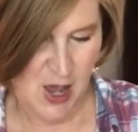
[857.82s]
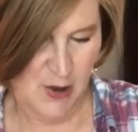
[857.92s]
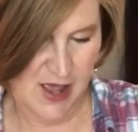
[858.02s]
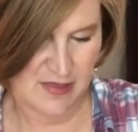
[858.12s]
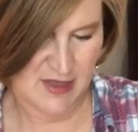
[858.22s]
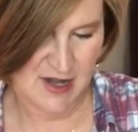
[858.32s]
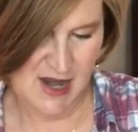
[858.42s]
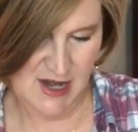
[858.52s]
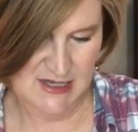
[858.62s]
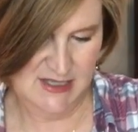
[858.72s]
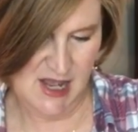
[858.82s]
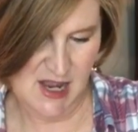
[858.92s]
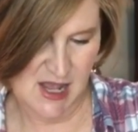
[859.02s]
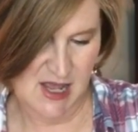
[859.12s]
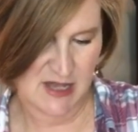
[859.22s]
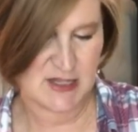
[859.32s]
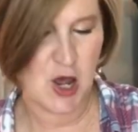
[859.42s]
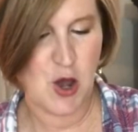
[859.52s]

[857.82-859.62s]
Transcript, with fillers: Okay, the next thing is,